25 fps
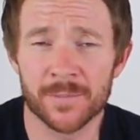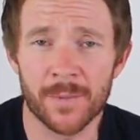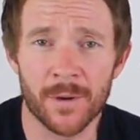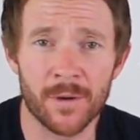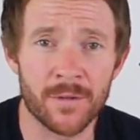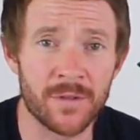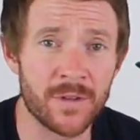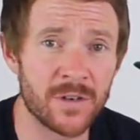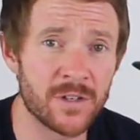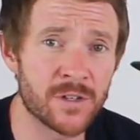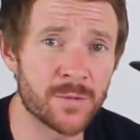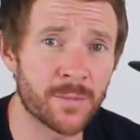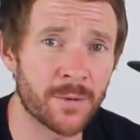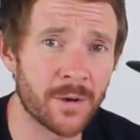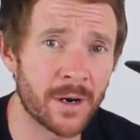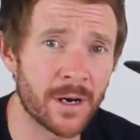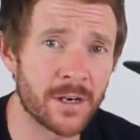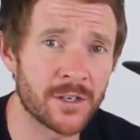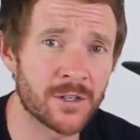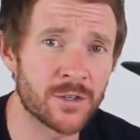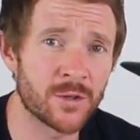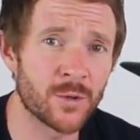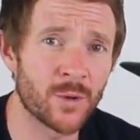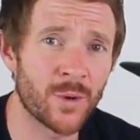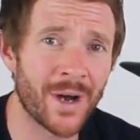both
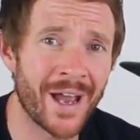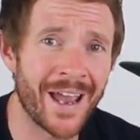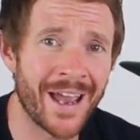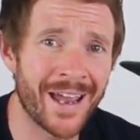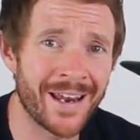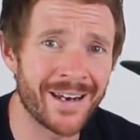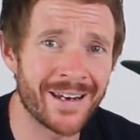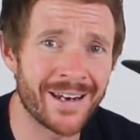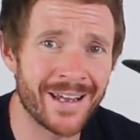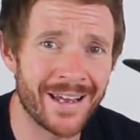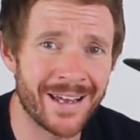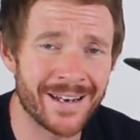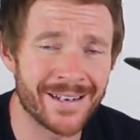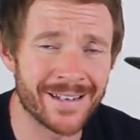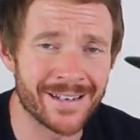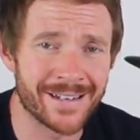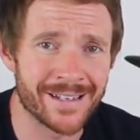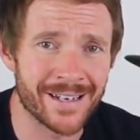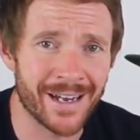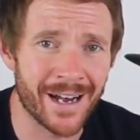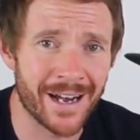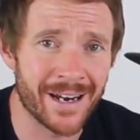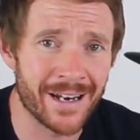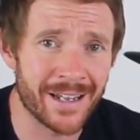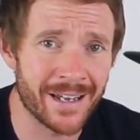inspirational and
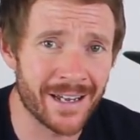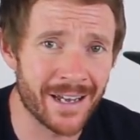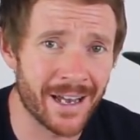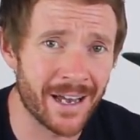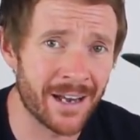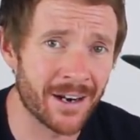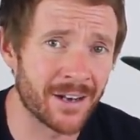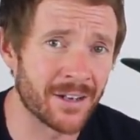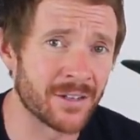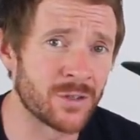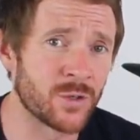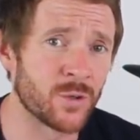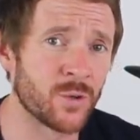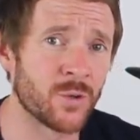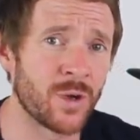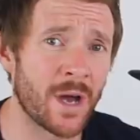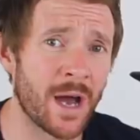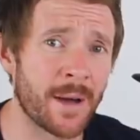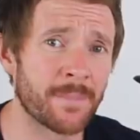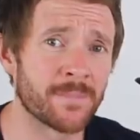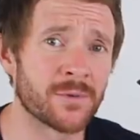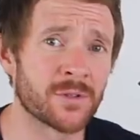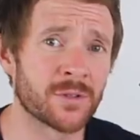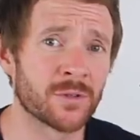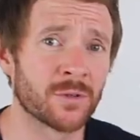entertaining, and I do
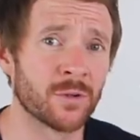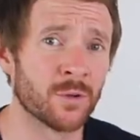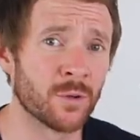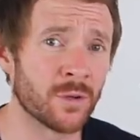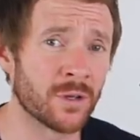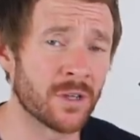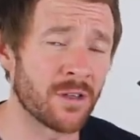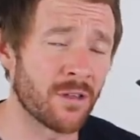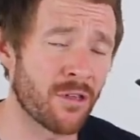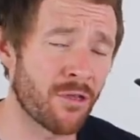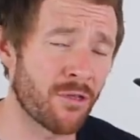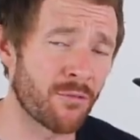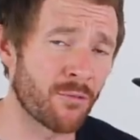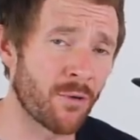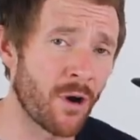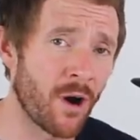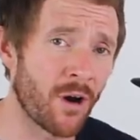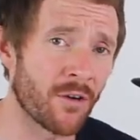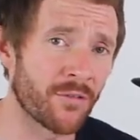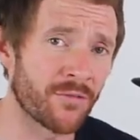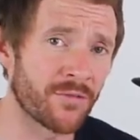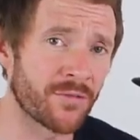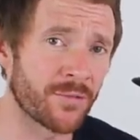absolutely throth